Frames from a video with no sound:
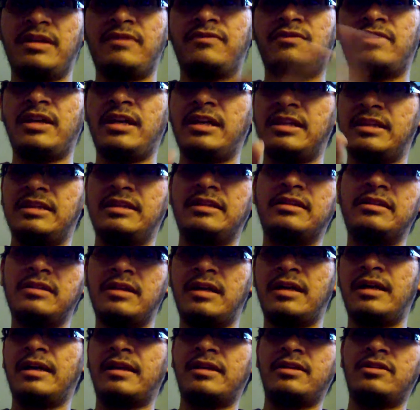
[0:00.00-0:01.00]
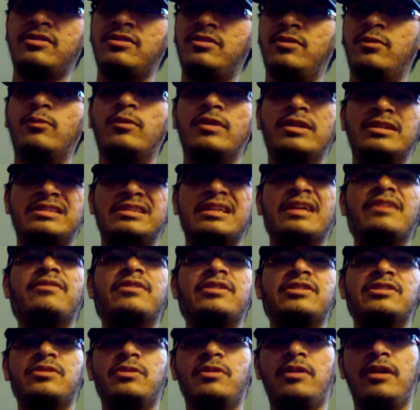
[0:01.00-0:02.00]
if not, then I could do it once every
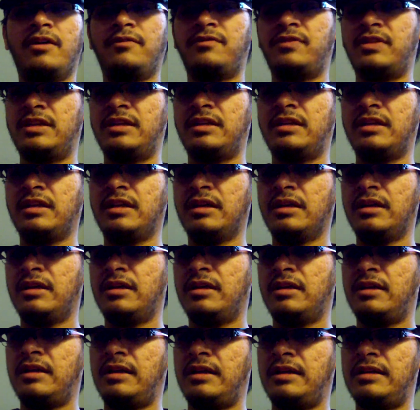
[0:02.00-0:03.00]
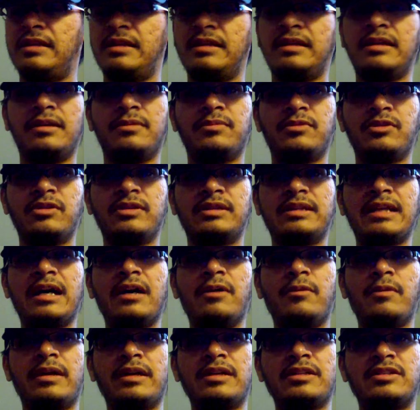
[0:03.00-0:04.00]
so often, and then do it that
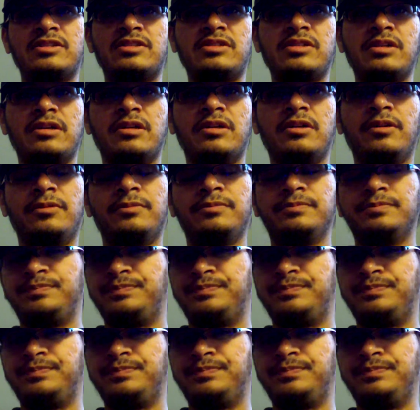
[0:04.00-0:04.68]
way. So